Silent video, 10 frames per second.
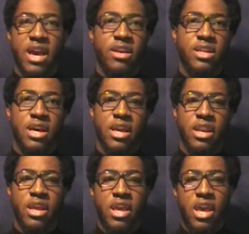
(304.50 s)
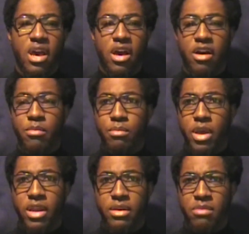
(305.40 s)
iodine
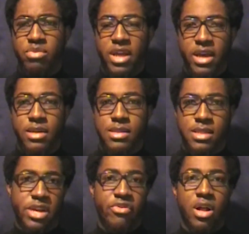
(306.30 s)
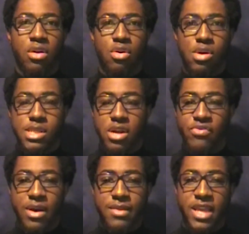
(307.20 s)
and apply sterile gauze
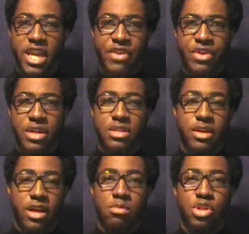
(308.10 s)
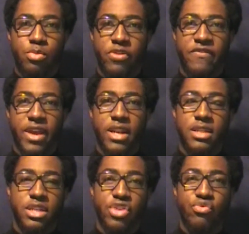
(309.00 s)
around the area to help to
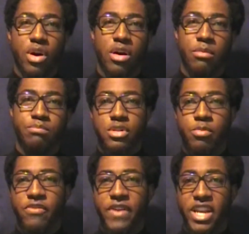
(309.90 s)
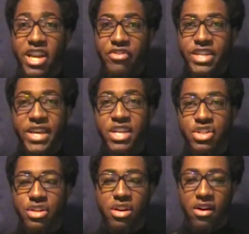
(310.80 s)
prevent
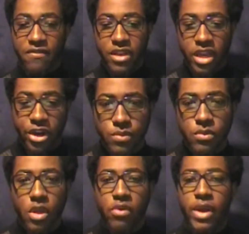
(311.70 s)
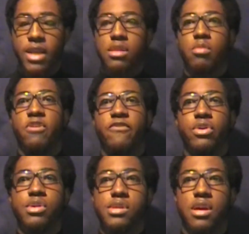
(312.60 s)
irritation of the area. Alright, so
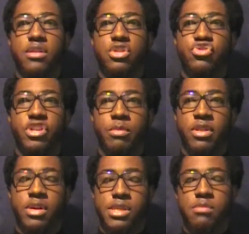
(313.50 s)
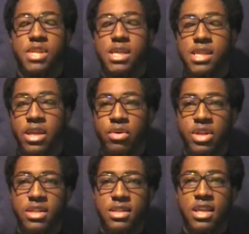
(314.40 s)
before you start the treatment, there's some things that you
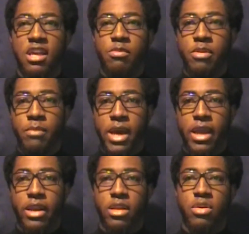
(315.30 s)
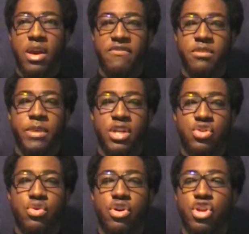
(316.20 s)
need to keep in mind. You have to make
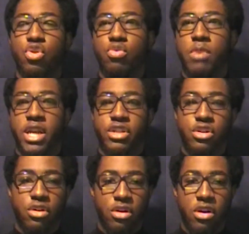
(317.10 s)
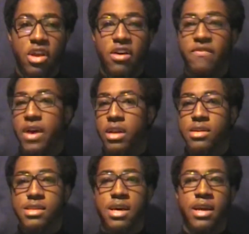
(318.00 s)
sure you monitor vital
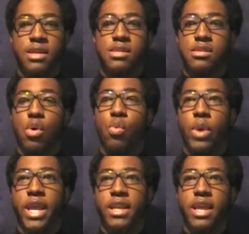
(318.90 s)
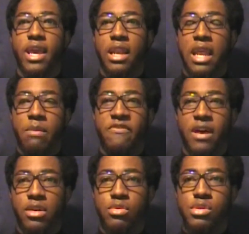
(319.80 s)
signs, weight, and lab
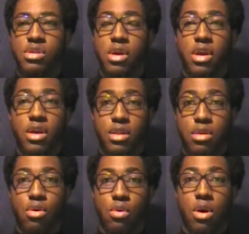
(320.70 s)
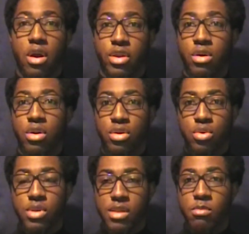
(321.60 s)
values. So, are you going to
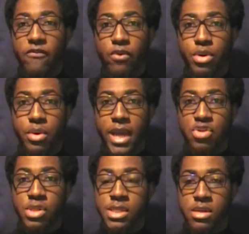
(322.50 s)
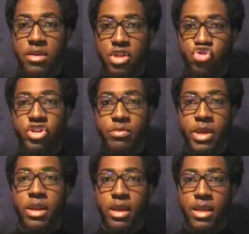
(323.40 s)
do this before you actually start the
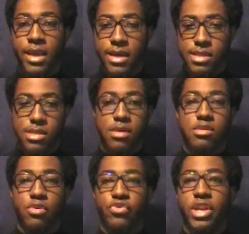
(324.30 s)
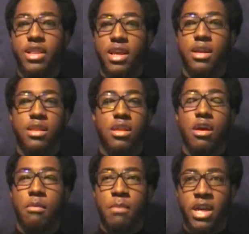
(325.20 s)
treatment? Yes. So, 3 things.
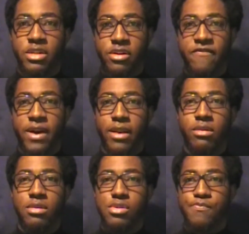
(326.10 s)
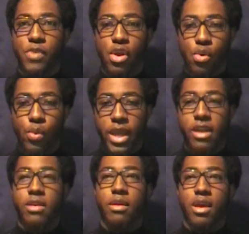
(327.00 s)
Monitor vitals,
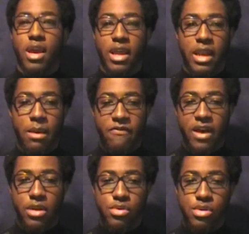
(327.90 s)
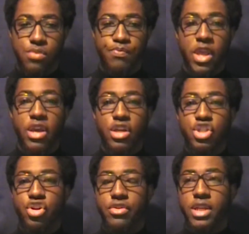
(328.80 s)
weight, and lab values.
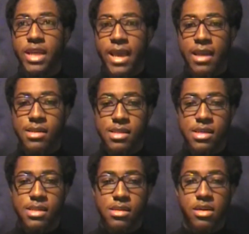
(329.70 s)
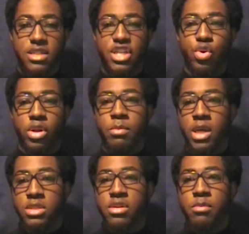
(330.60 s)
During the dialysis, continually
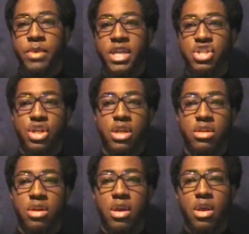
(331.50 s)
monitor the patient,